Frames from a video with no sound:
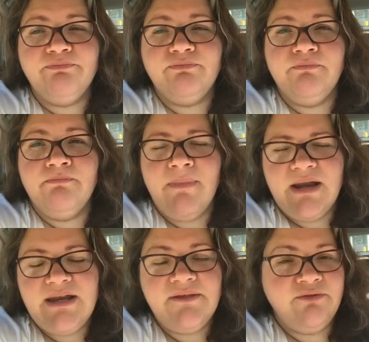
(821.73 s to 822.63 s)

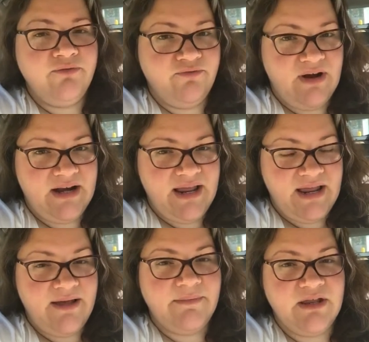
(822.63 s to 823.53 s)
Monday through Friday,
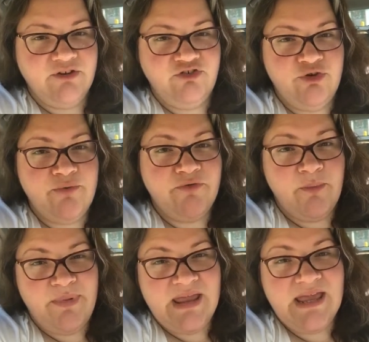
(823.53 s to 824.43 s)
I'm going to shoot for
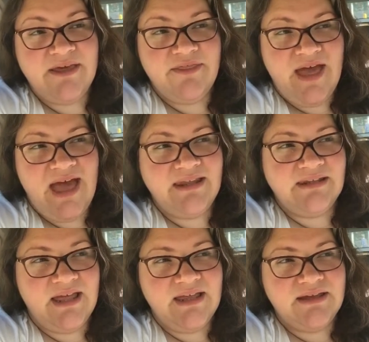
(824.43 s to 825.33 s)
being that,
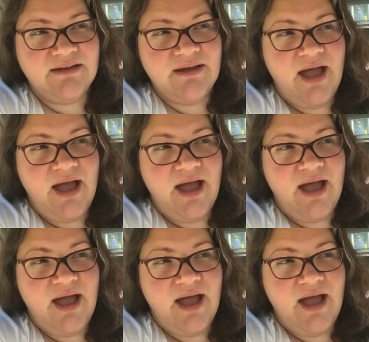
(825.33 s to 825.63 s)
like,